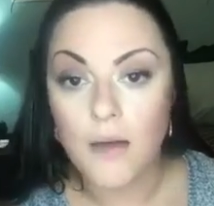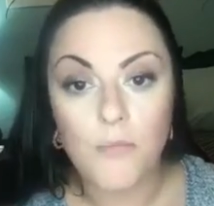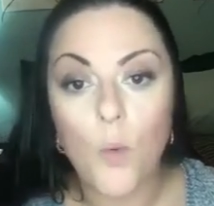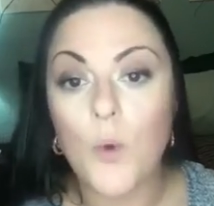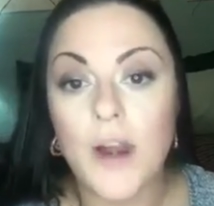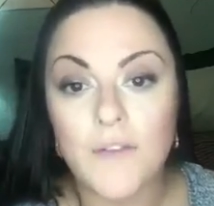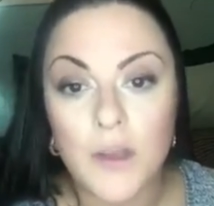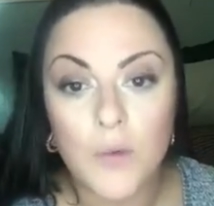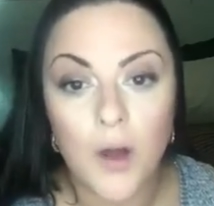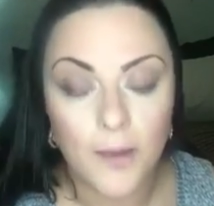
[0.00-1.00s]
whatever
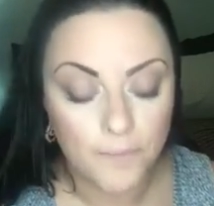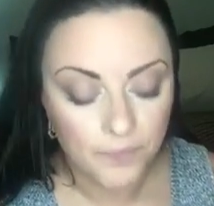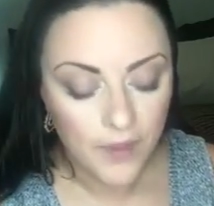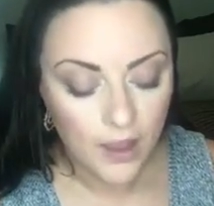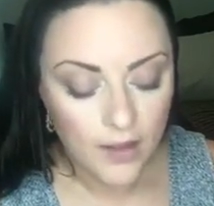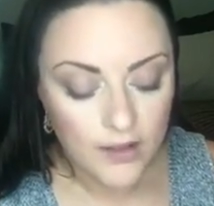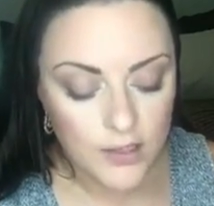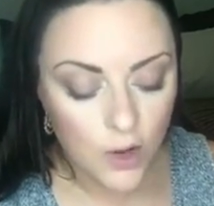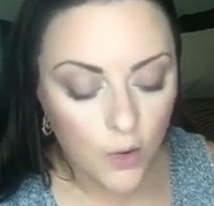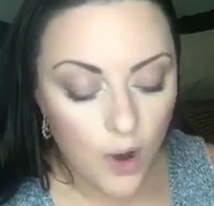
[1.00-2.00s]
you want.
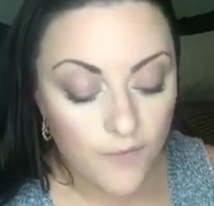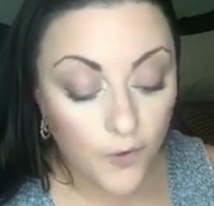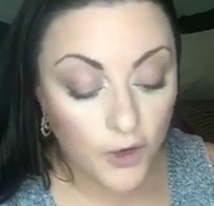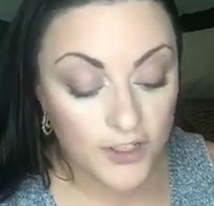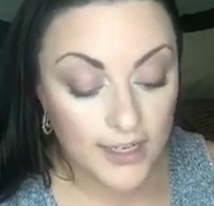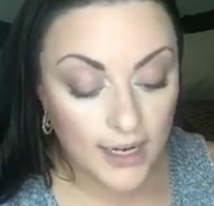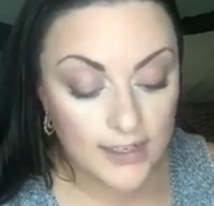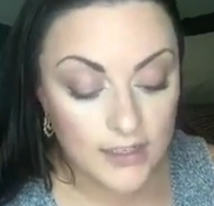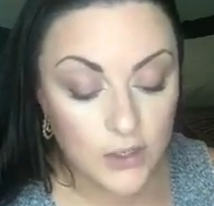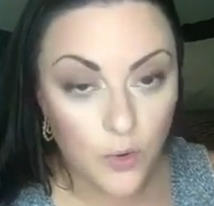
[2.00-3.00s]
So for
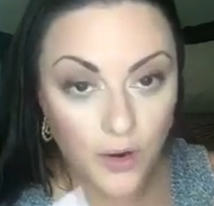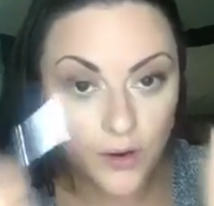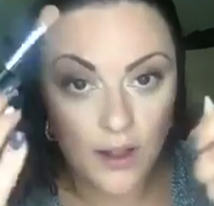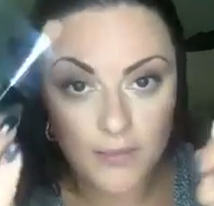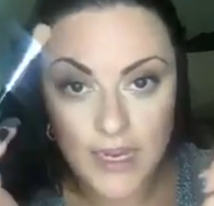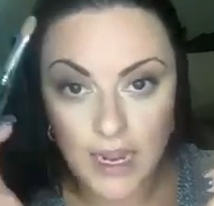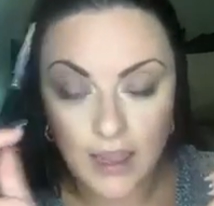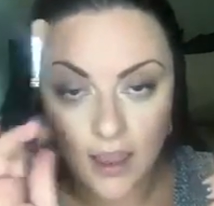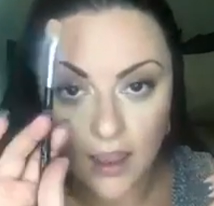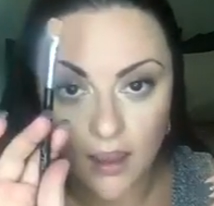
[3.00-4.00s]
today's tutorial, I'm
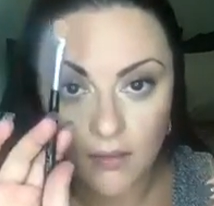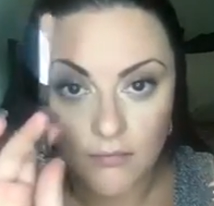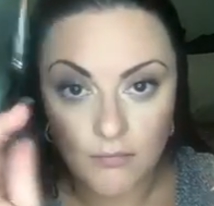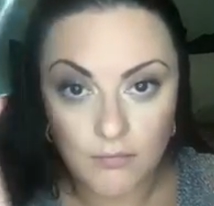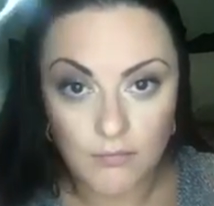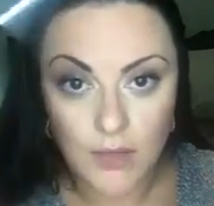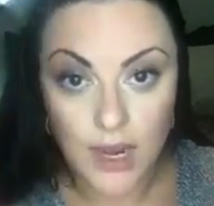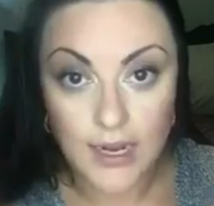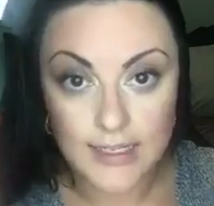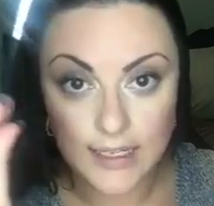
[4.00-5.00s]
taking a
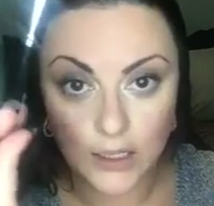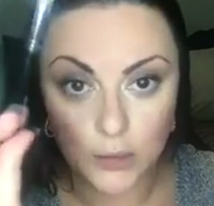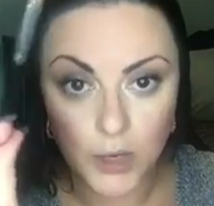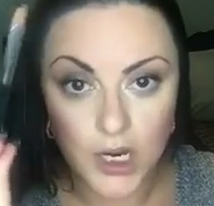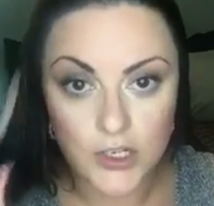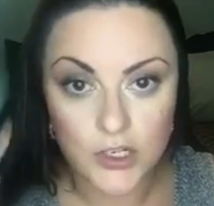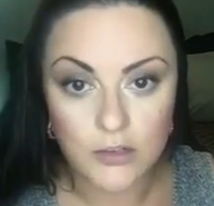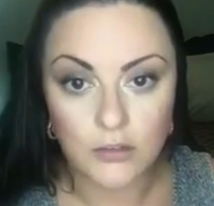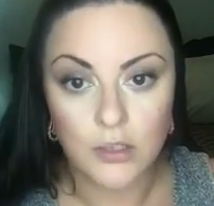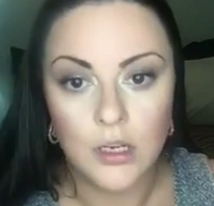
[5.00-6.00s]
concealer brush.
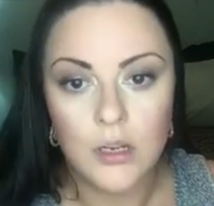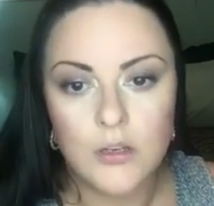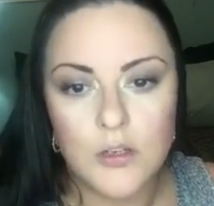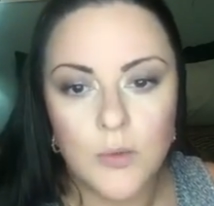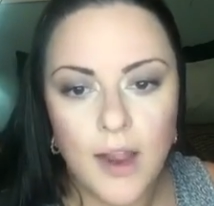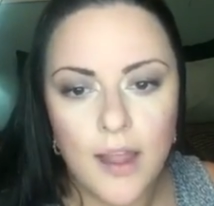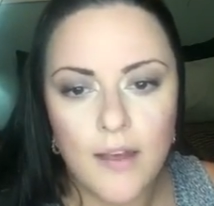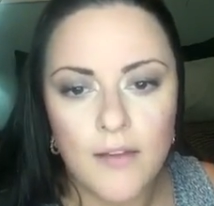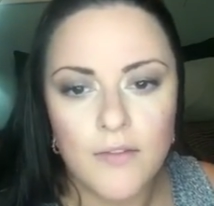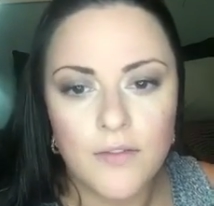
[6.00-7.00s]
Do I
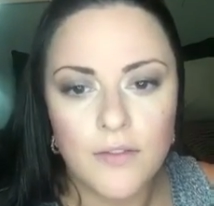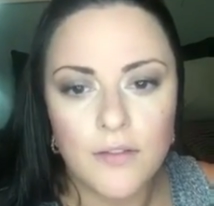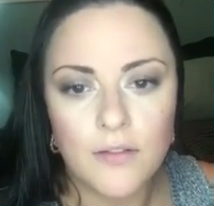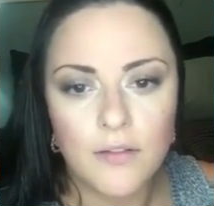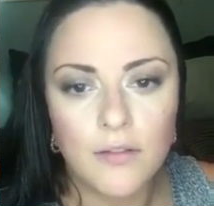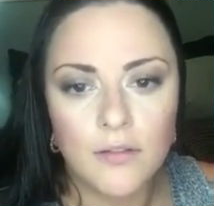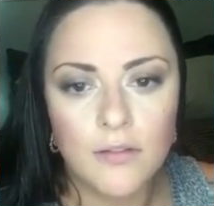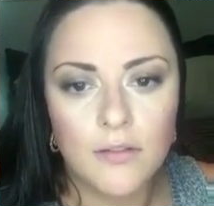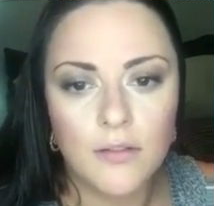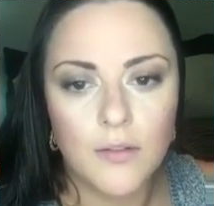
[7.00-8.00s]
have?
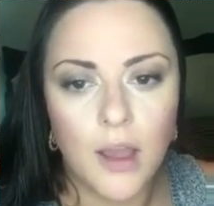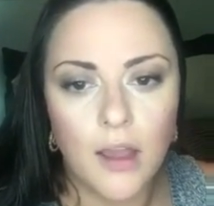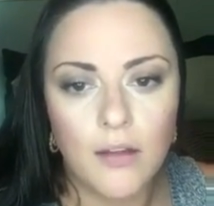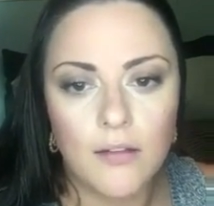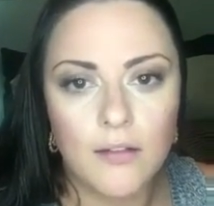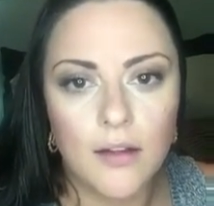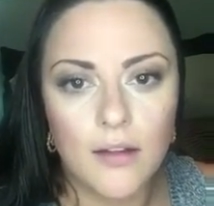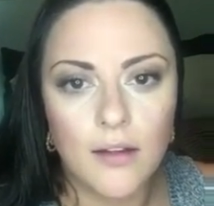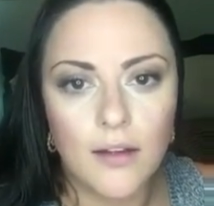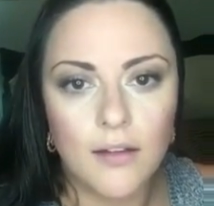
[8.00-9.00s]
Okay.
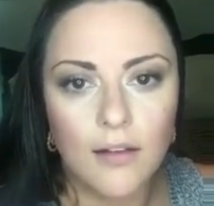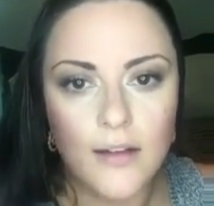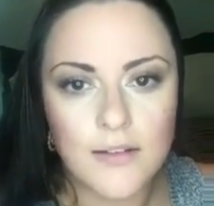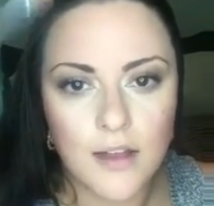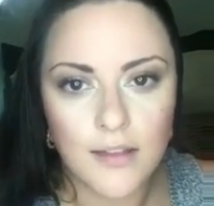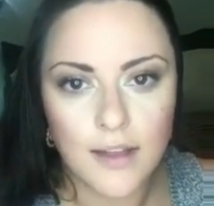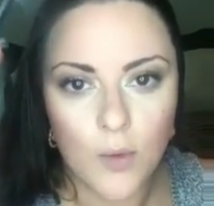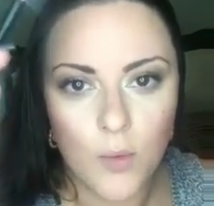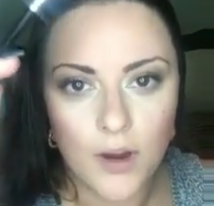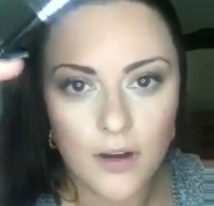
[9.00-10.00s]
I saw like a
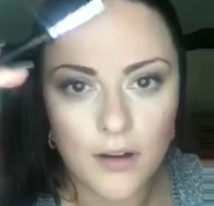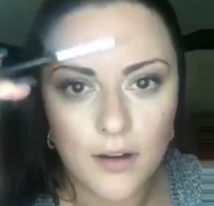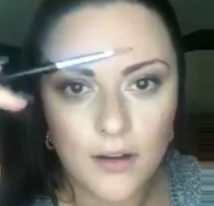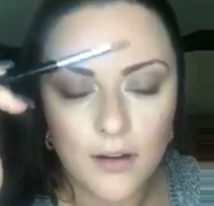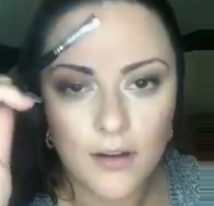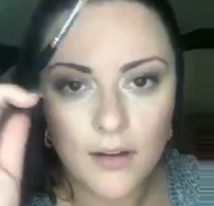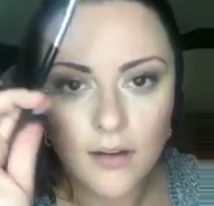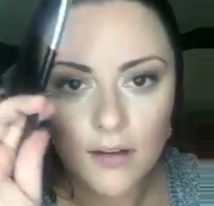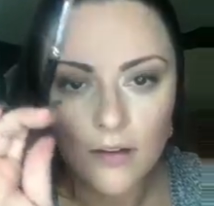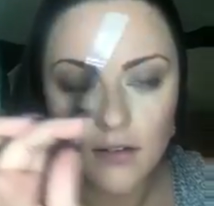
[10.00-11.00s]
weird
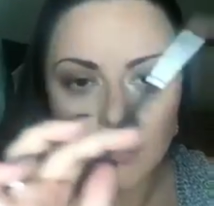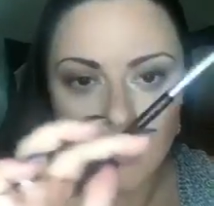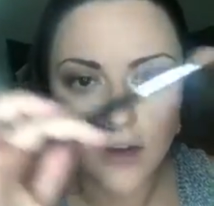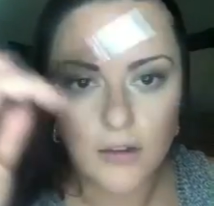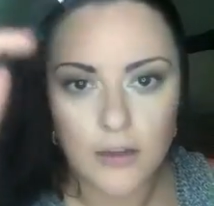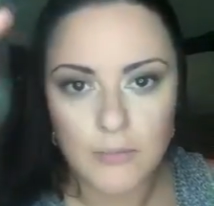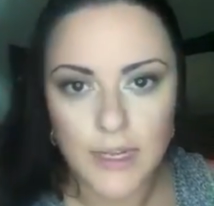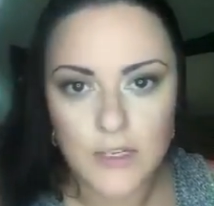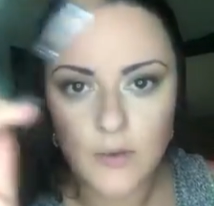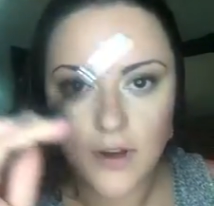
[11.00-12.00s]
glare and I'm
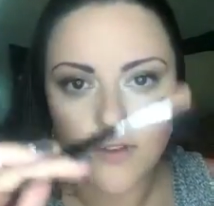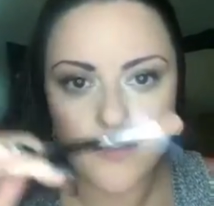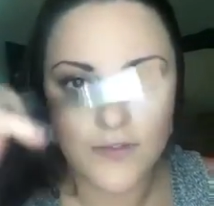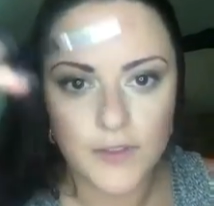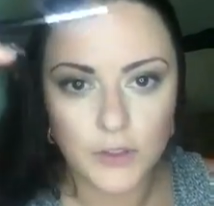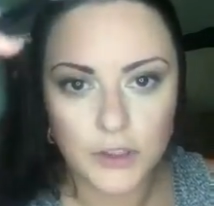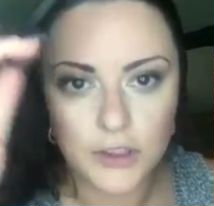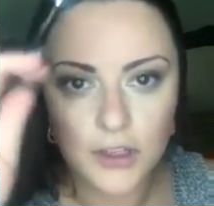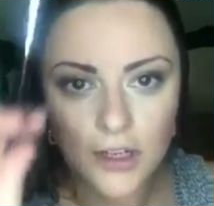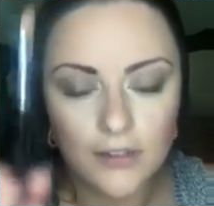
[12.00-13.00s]
like, do I have a filter
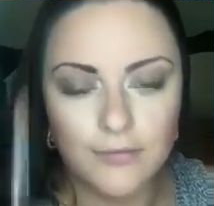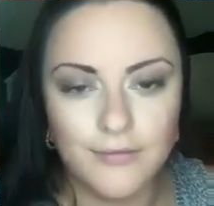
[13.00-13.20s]
on?